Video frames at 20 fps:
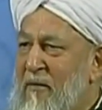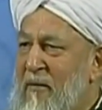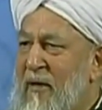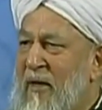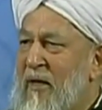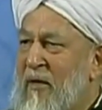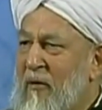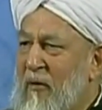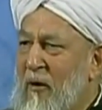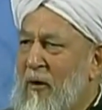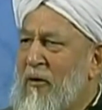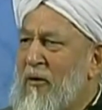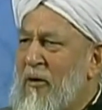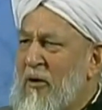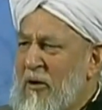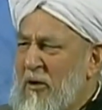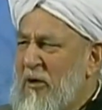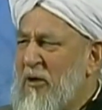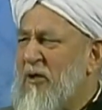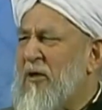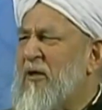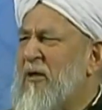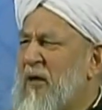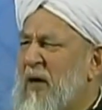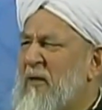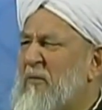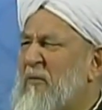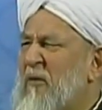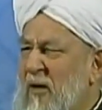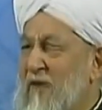break all the dishes and
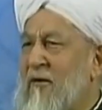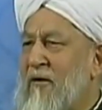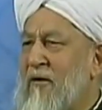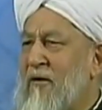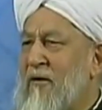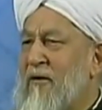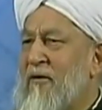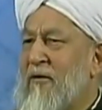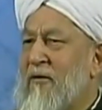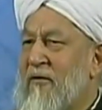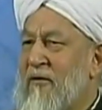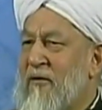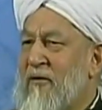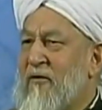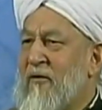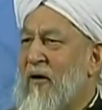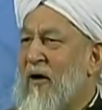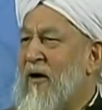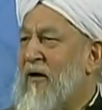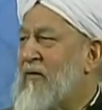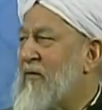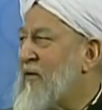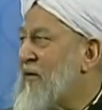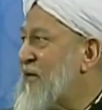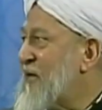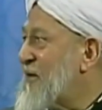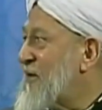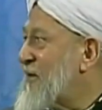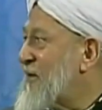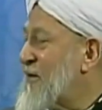everything, destroy
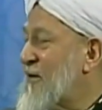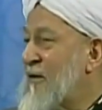everything?